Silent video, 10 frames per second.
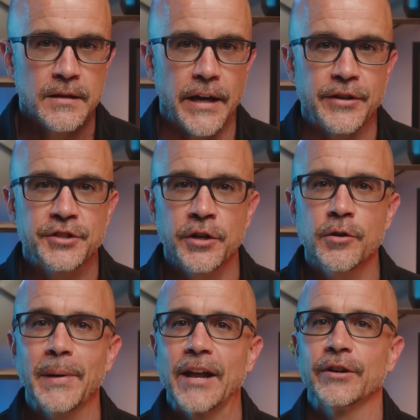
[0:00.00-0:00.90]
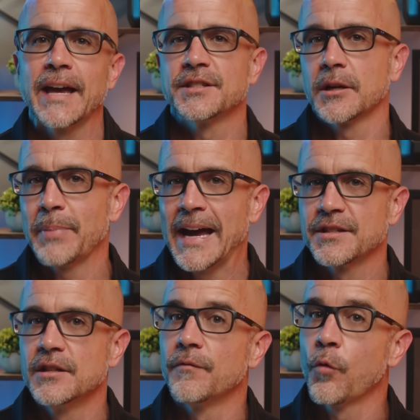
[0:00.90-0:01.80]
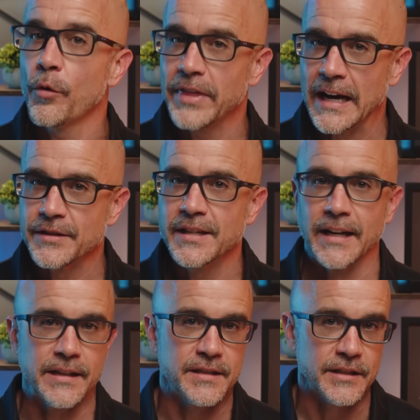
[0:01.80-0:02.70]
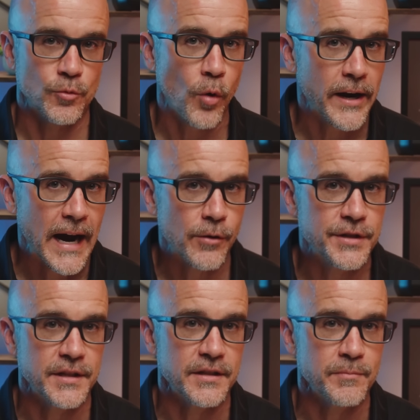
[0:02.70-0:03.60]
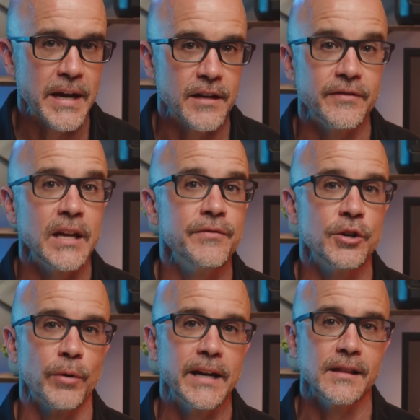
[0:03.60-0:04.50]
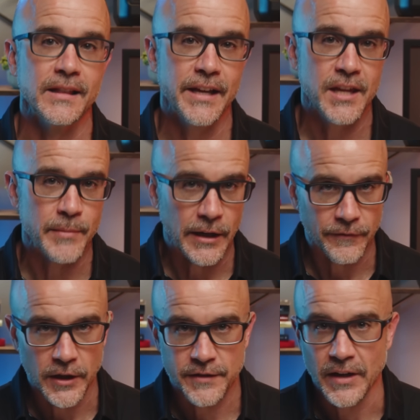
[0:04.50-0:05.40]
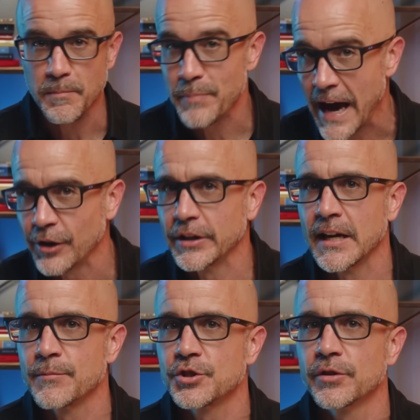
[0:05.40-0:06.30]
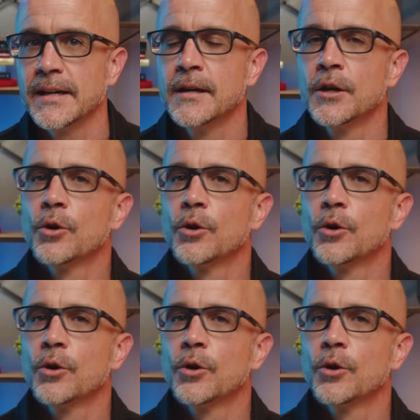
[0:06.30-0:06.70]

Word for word: Now, the internal battery has a capacity of 4,096 watt hours and is made of EV grade lithium iron phosphate battery chemistry,